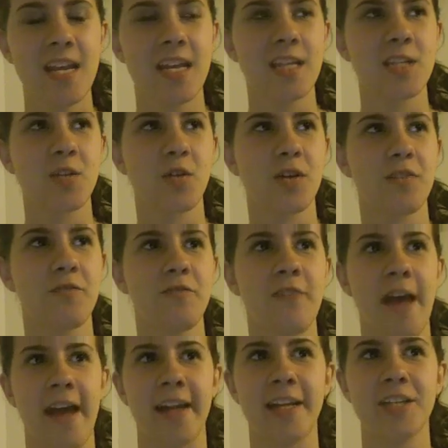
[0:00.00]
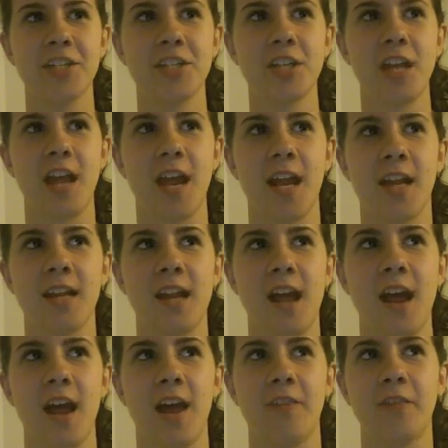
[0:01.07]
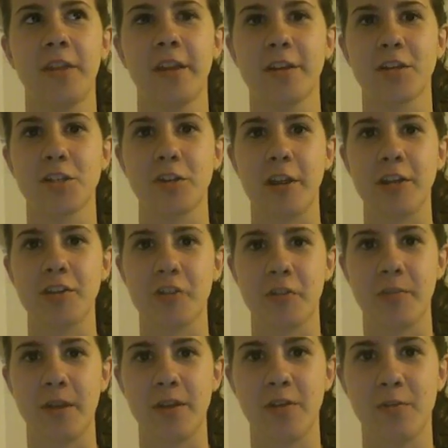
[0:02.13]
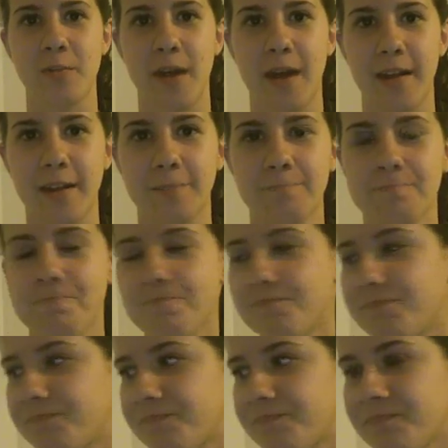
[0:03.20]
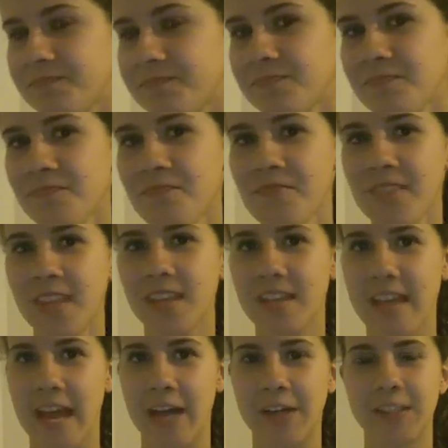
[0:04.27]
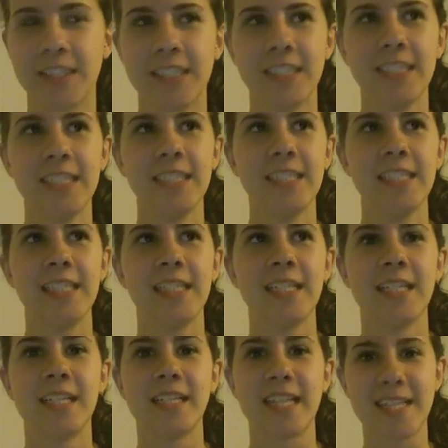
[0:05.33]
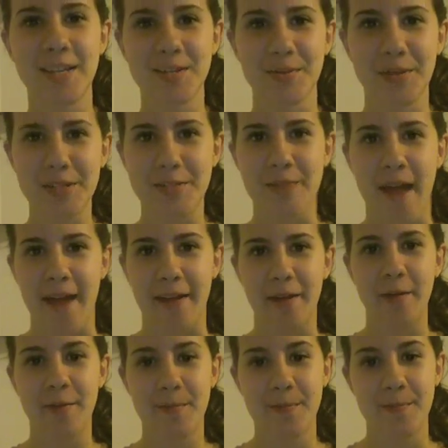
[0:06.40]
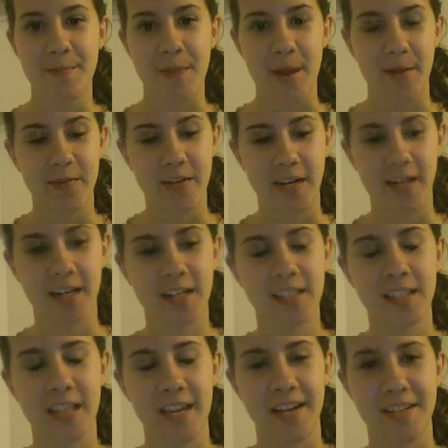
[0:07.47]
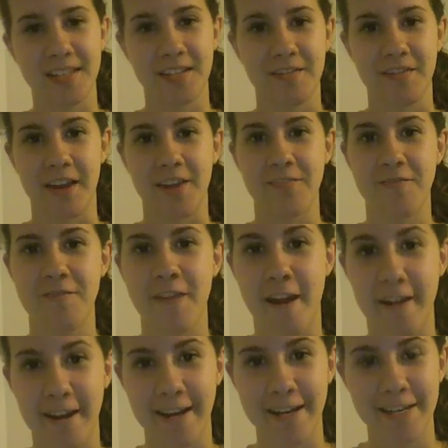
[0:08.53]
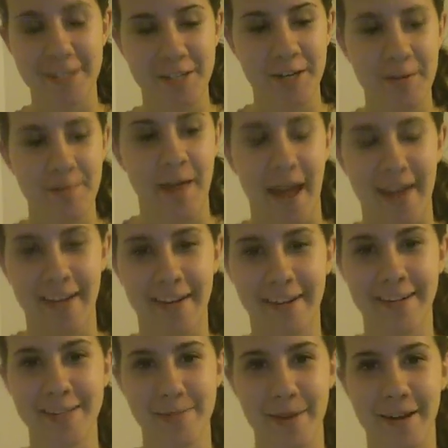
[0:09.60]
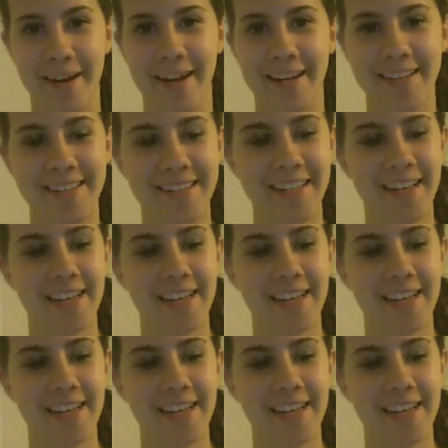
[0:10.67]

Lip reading: is sort of vanished, and I feel like a stranger in my own body. Now, that sounds really dramatic. However, it is in fact a very dramatic experience.